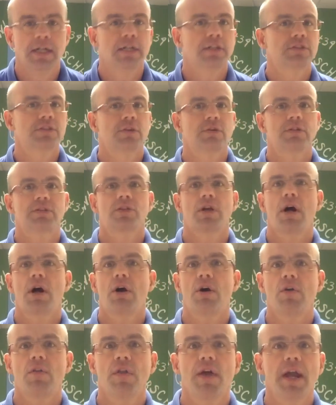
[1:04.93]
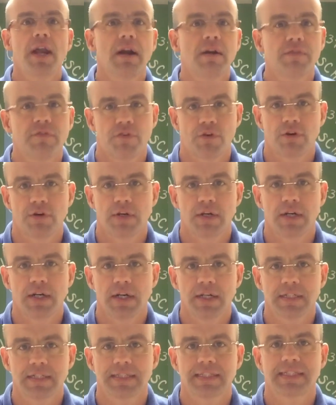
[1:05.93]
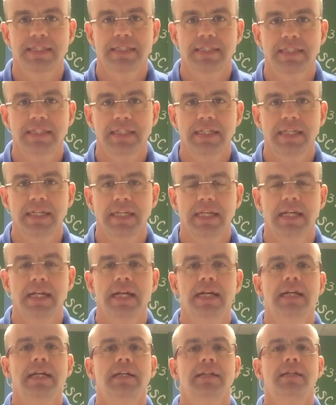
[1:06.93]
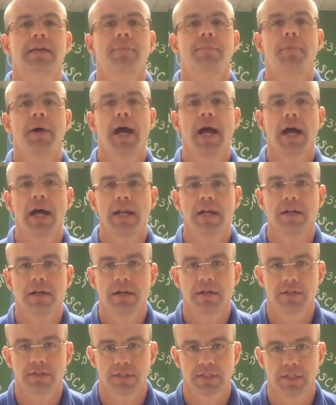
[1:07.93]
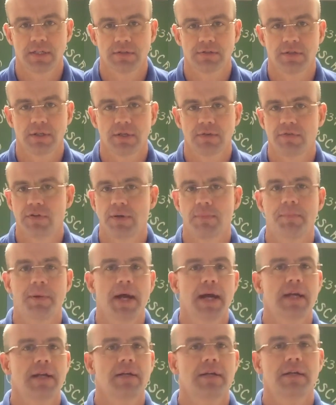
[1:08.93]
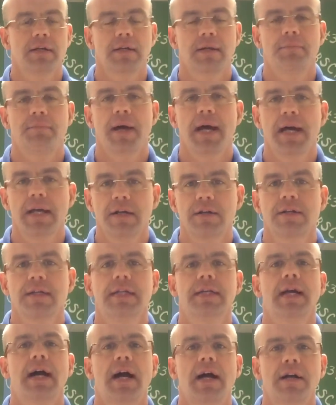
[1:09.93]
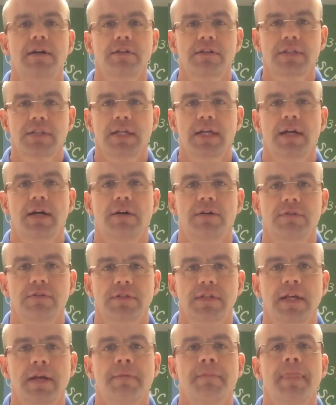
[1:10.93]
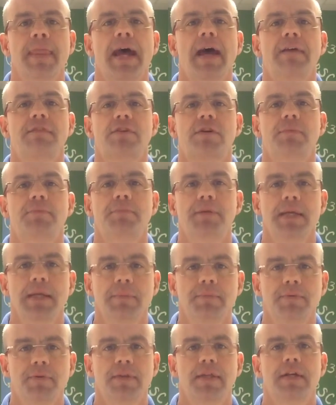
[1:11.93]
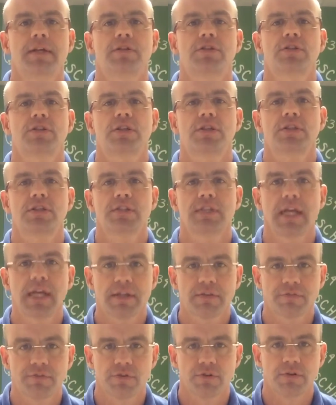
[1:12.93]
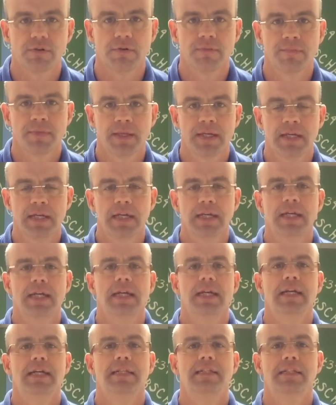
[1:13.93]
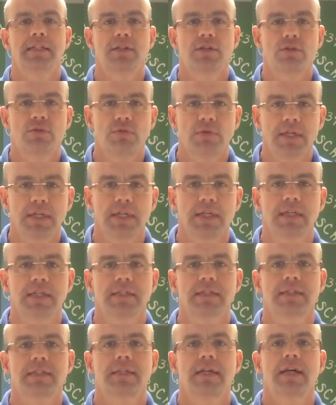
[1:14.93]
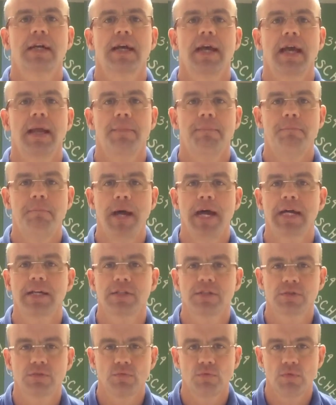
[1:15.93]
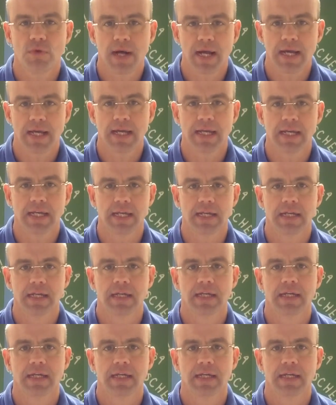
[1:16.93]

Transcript: So it's all there for us to see, to pattern ourselves over, and patterning ourselves after people that are successful is the quickest and best way